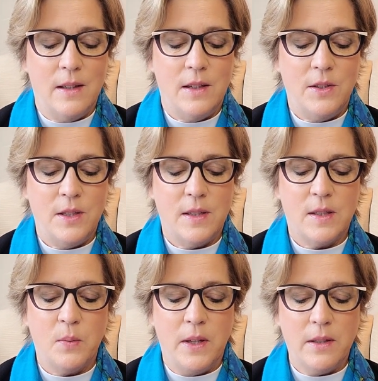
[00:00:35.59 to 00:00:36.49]
And
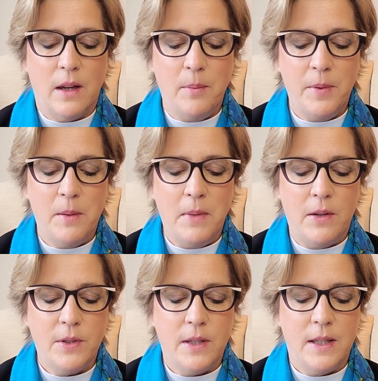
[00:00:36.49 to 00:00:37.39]
Jesus went up the
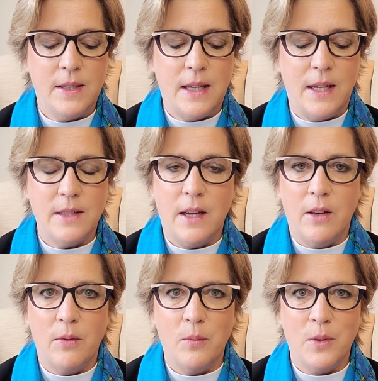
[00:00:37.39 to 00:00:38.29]
mountain and sat
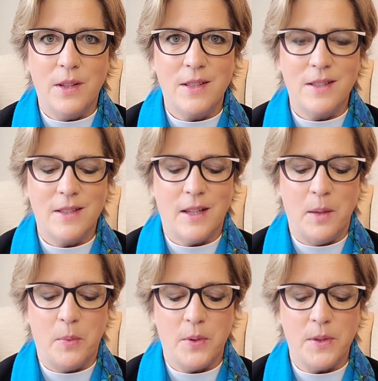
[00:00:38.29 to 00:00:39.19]
down with his
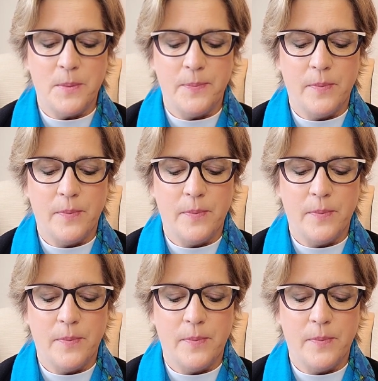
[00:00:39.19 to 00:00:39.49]
disciples.